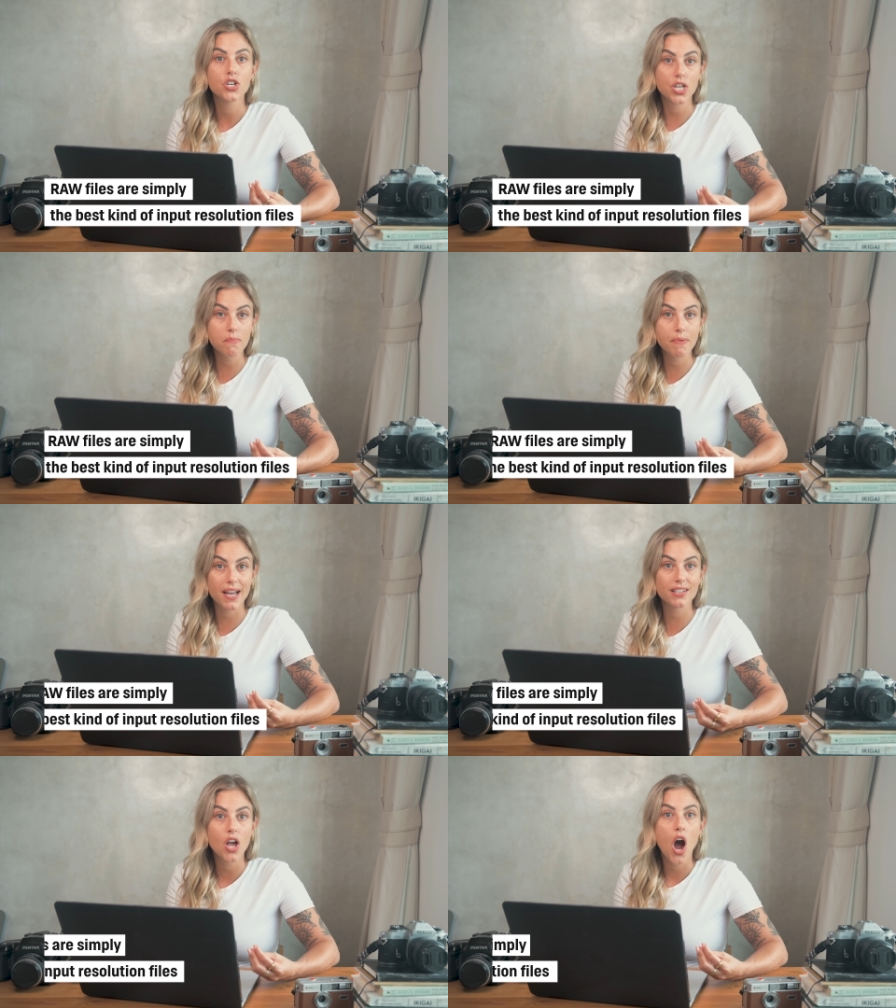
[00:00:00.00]

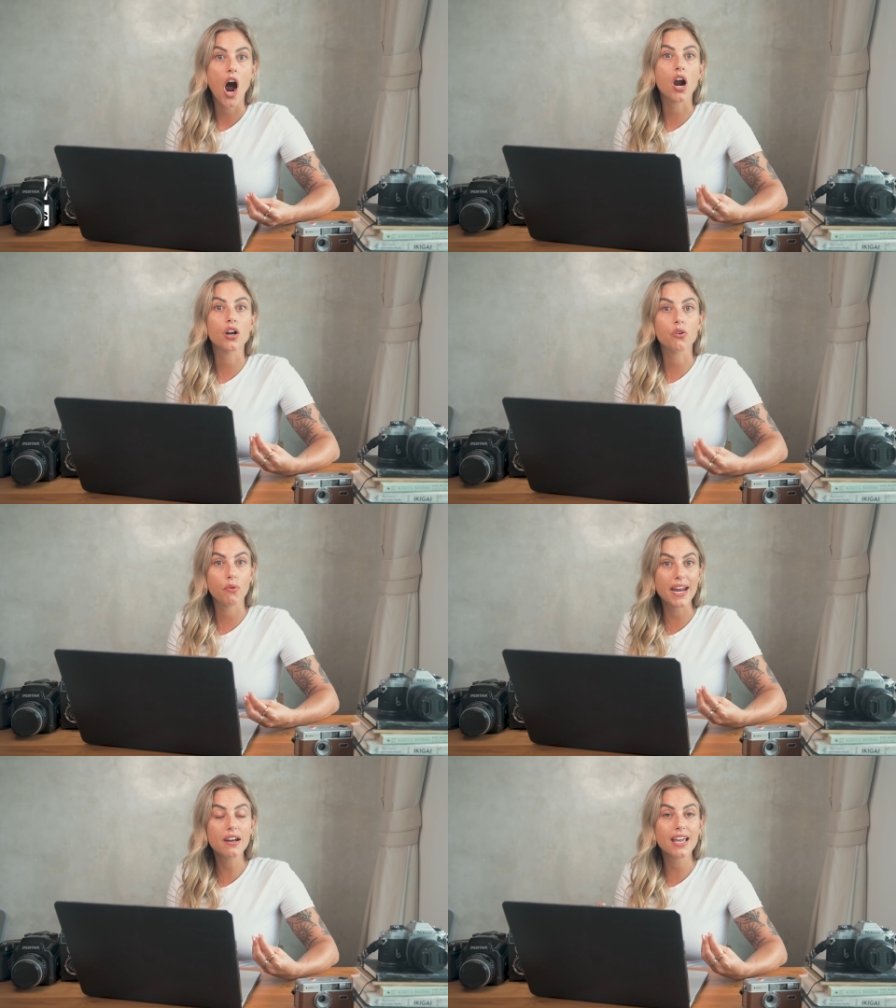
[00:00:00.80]
JPEGs are a
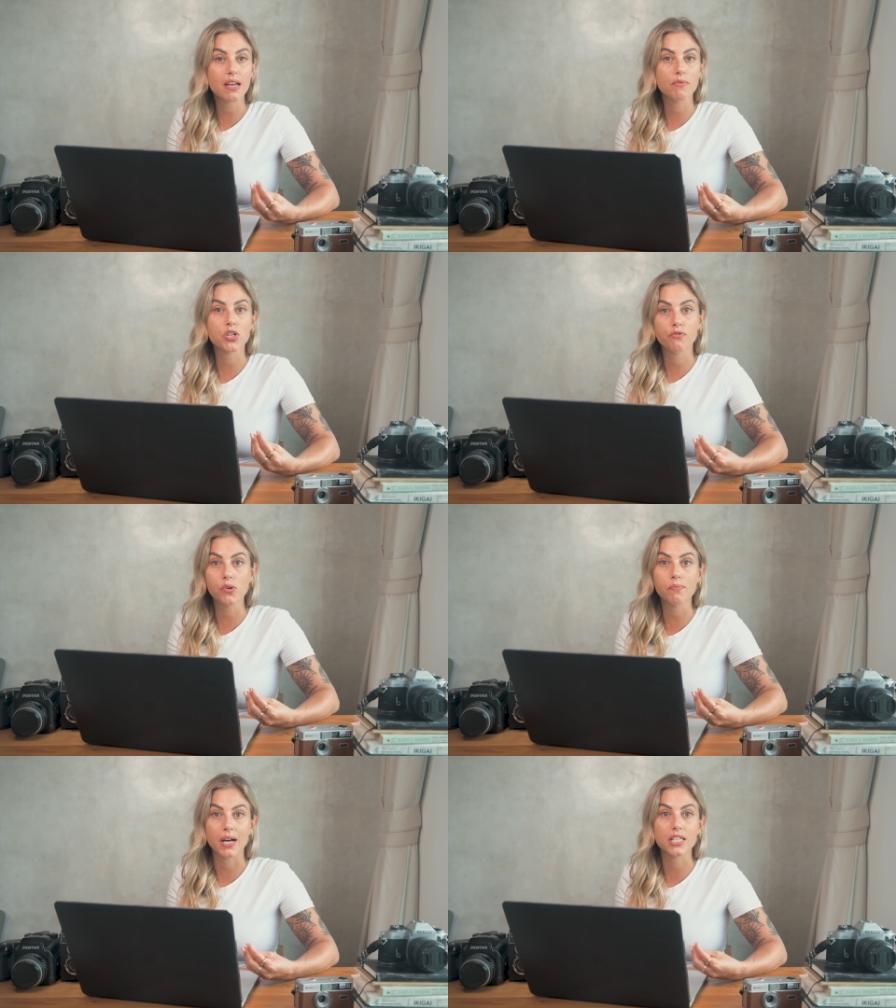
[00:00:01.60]
great image
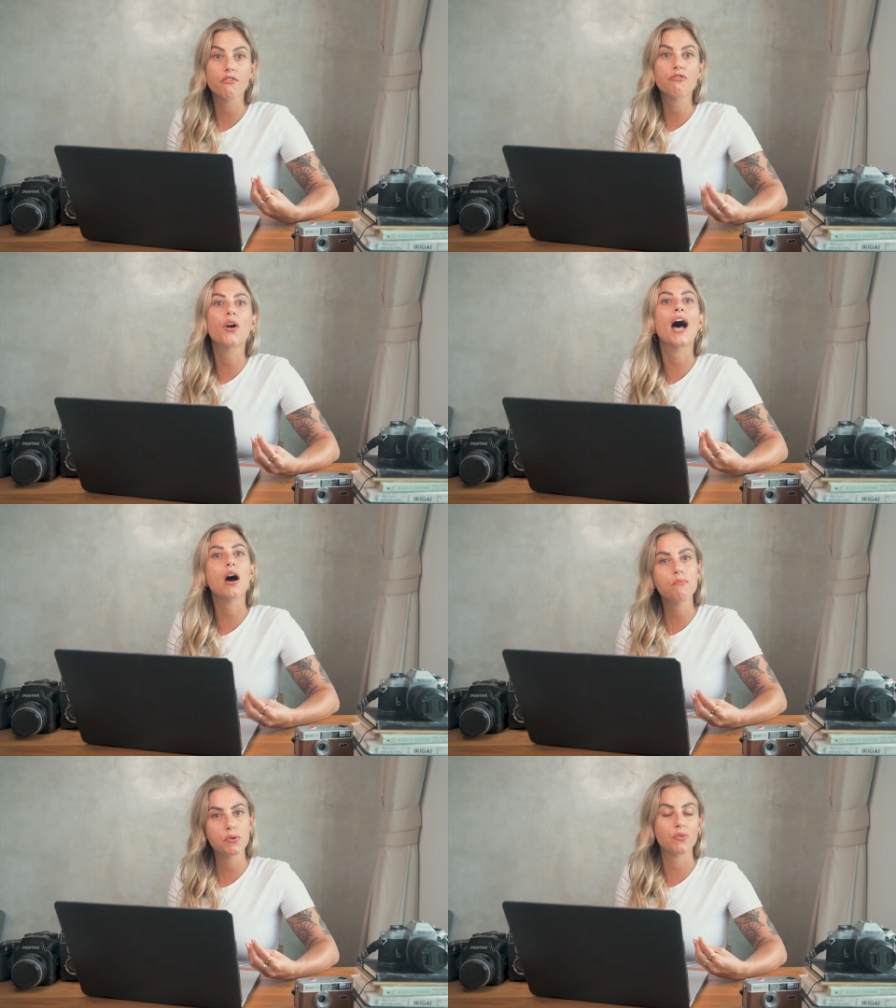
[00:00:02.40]
format for
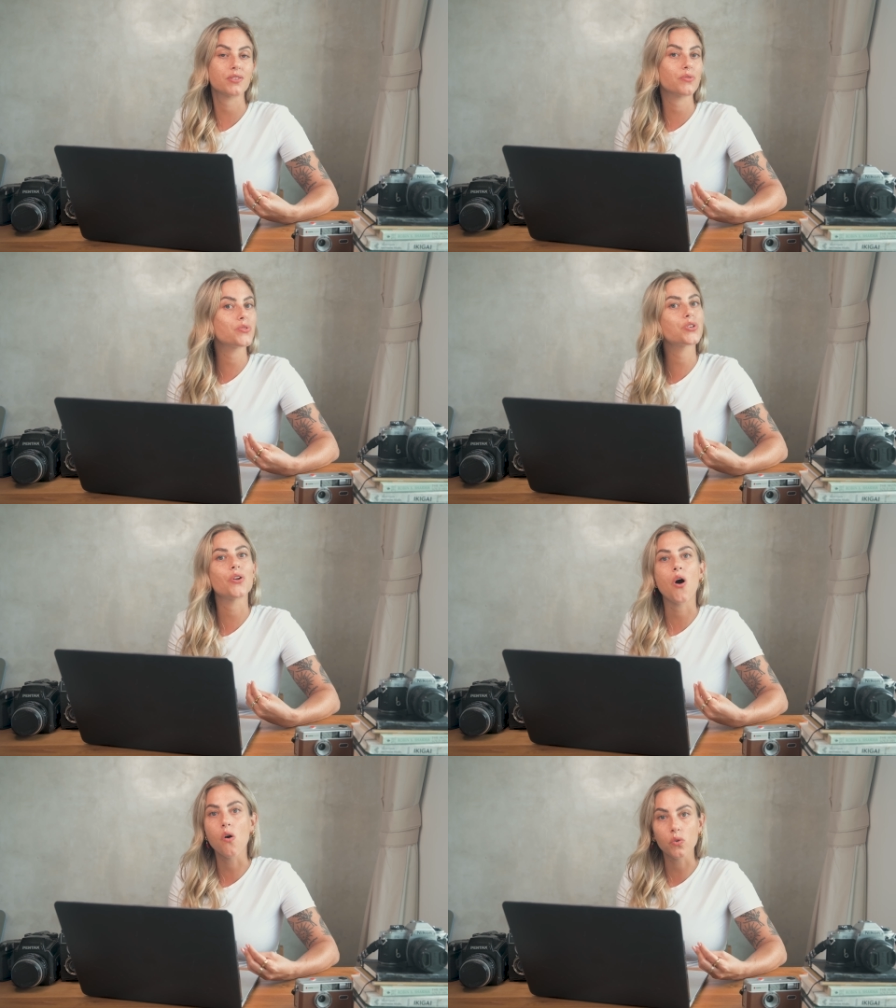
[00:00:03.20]
output
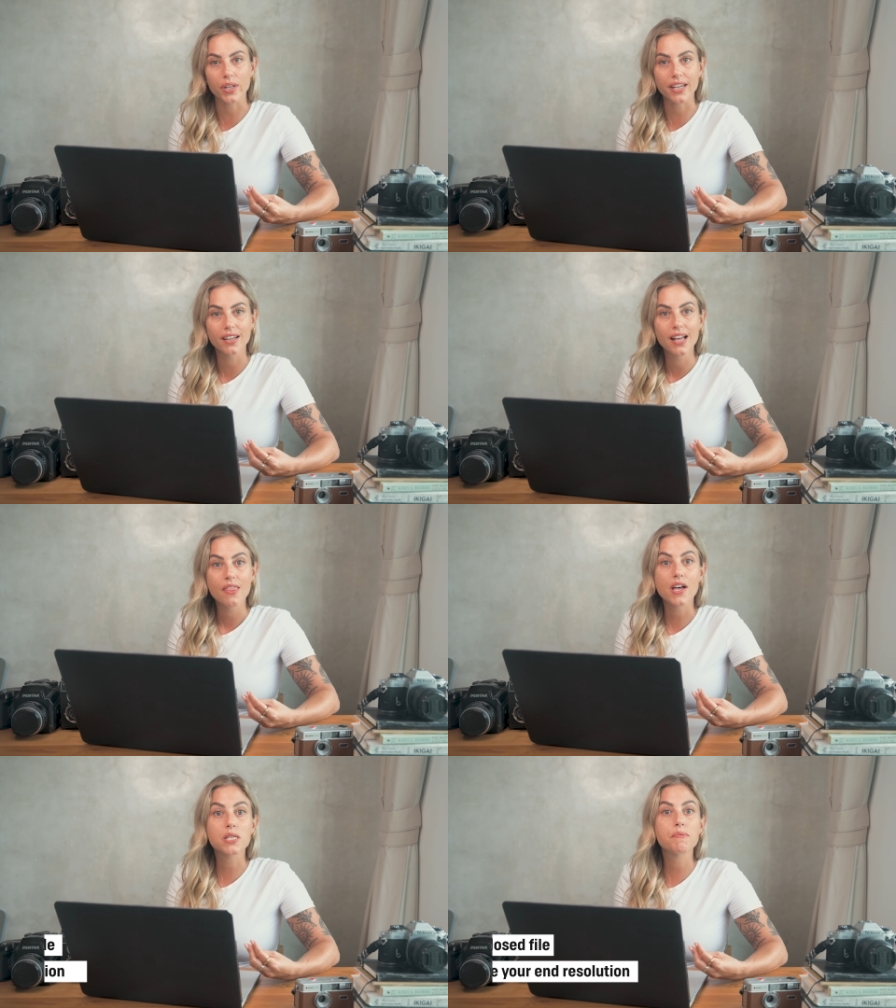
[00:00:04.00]
resolution only.
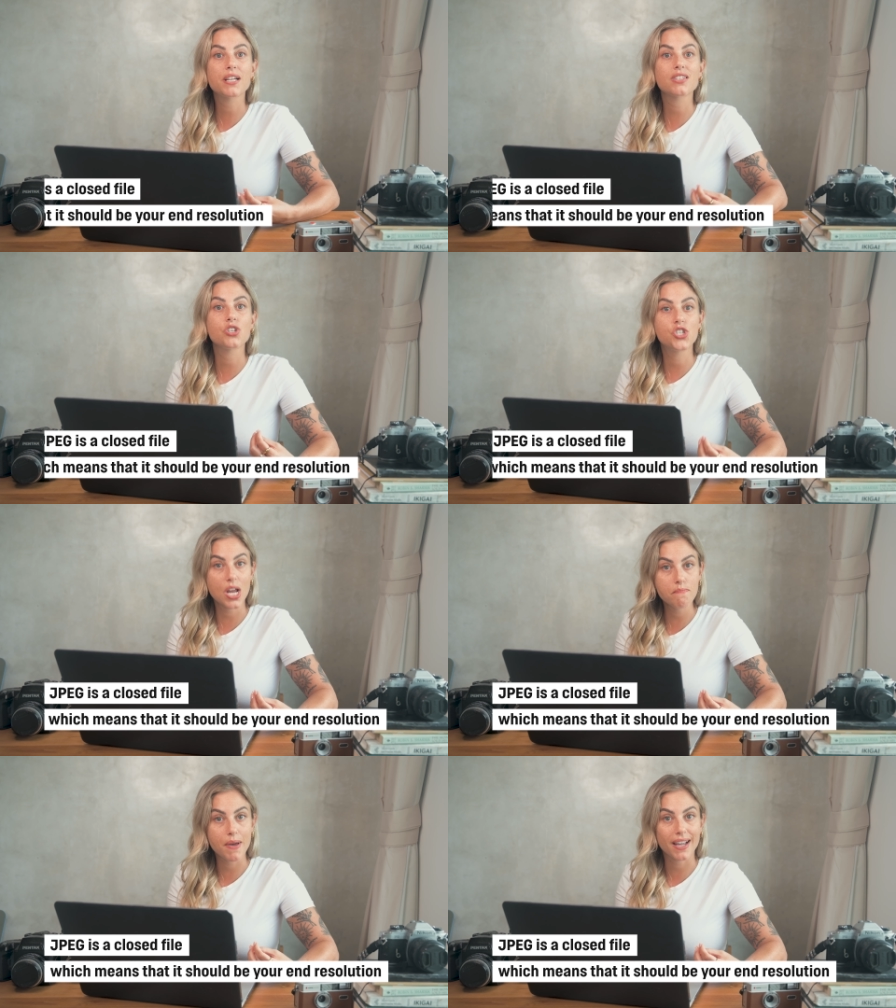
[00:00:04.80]
That's because a
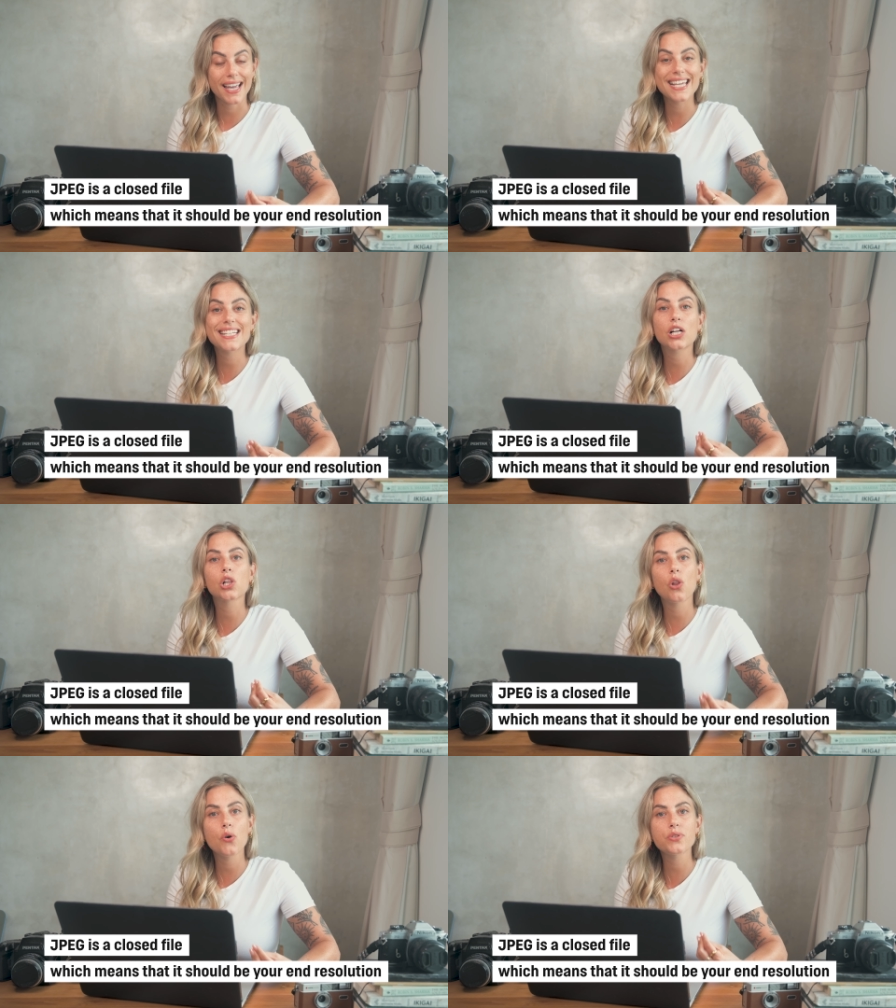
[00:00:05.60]
JPEG is a
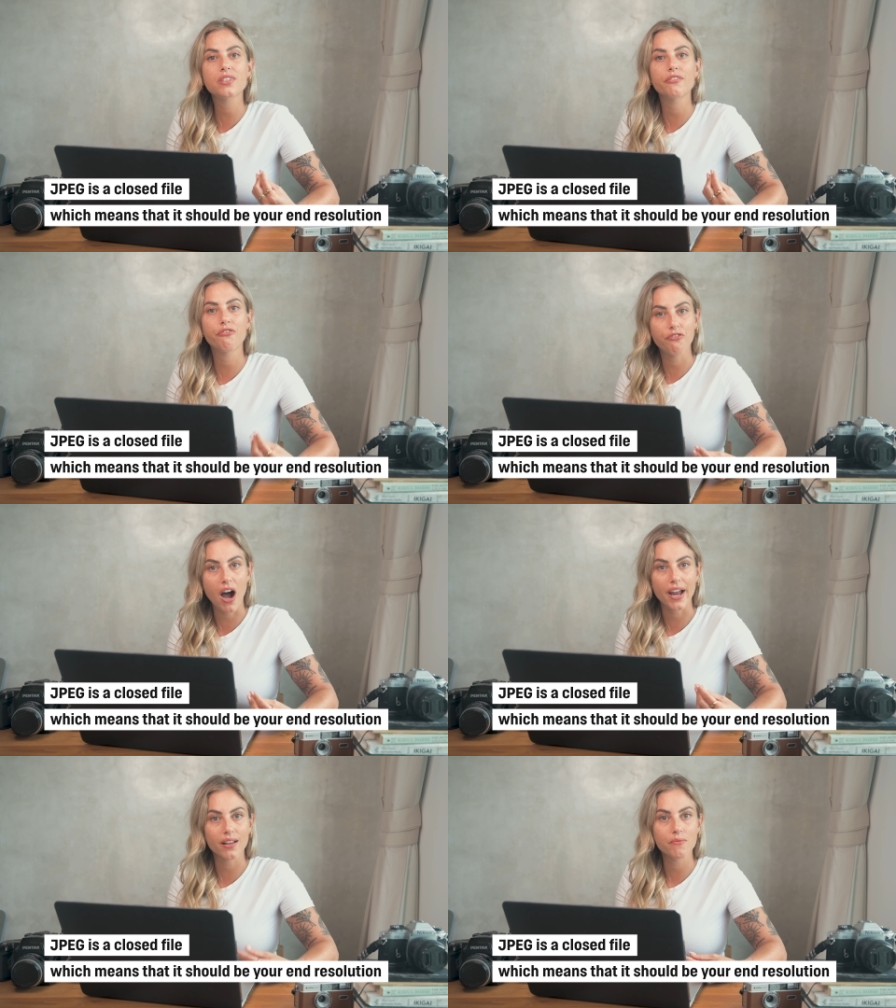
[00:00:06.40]
closed
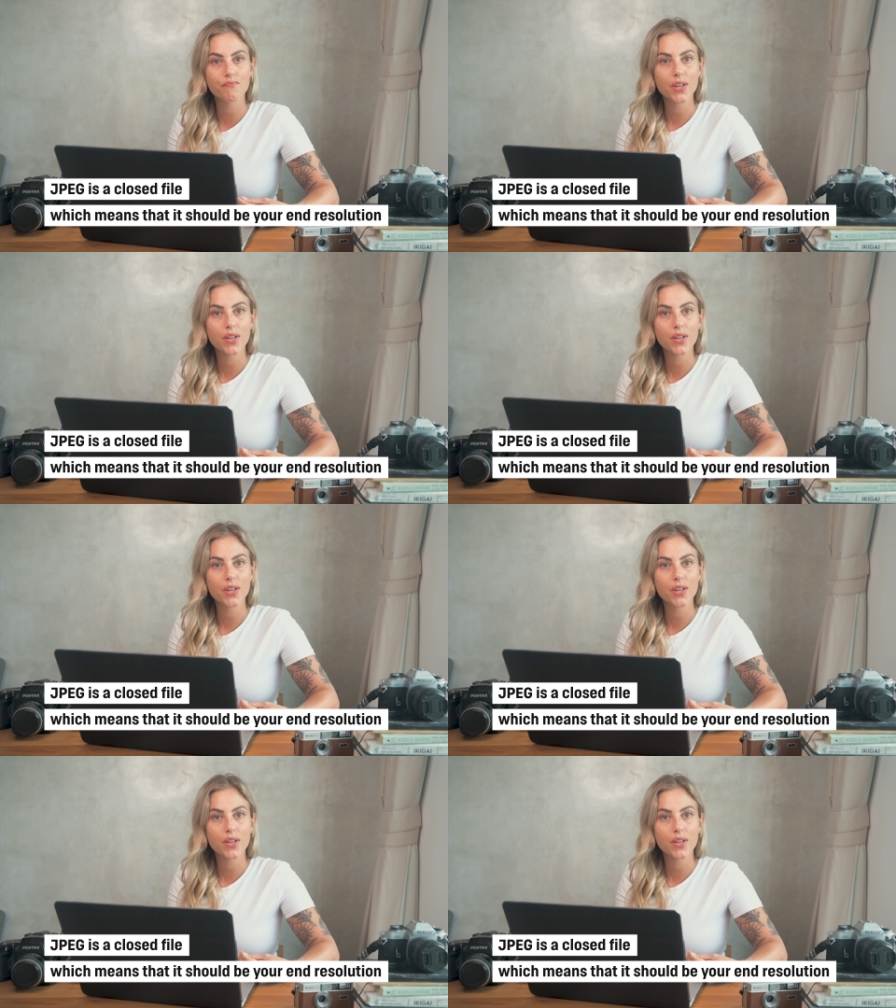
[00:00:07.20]
file,